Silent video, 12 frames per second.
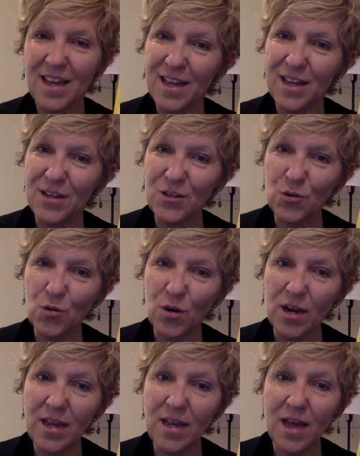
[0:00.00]

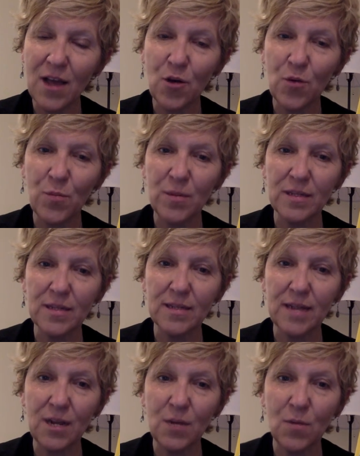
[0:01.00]
Enjoy. I hope it's a
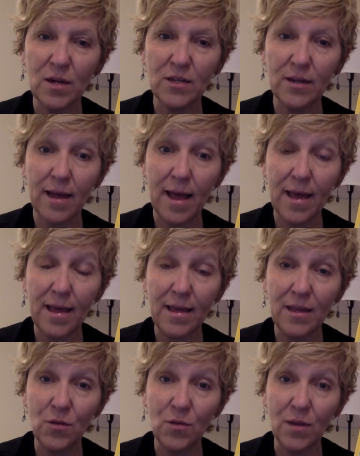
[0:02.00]
sunny one today
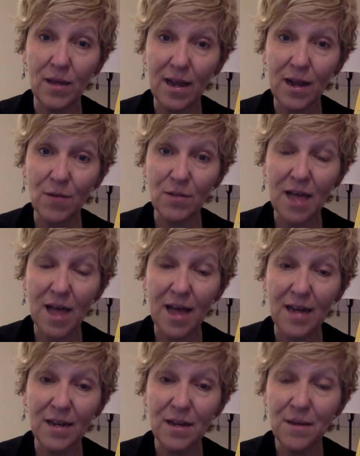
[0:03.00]
and you can get outside.